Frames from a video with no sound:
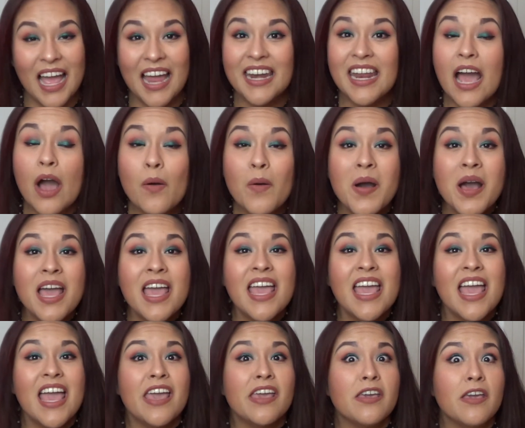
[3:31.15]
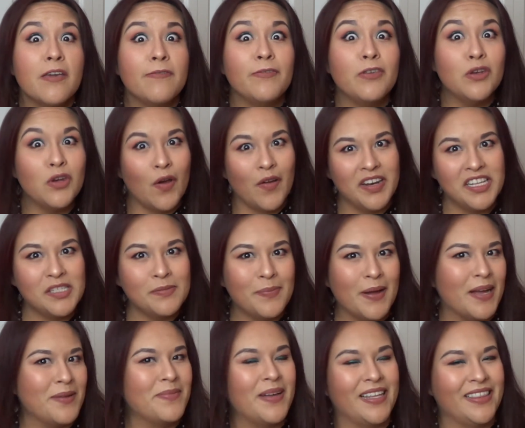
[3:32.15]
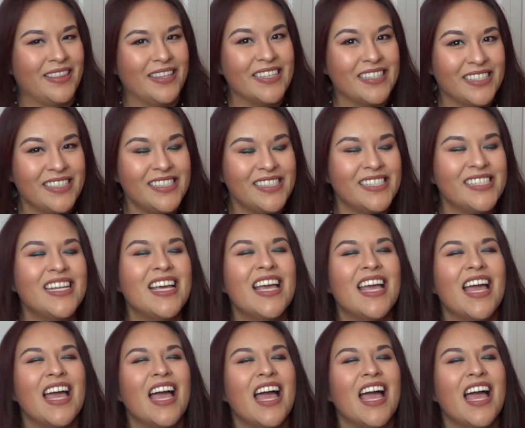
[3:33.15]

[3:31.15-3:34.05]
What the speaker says: Now, if you notice by my list,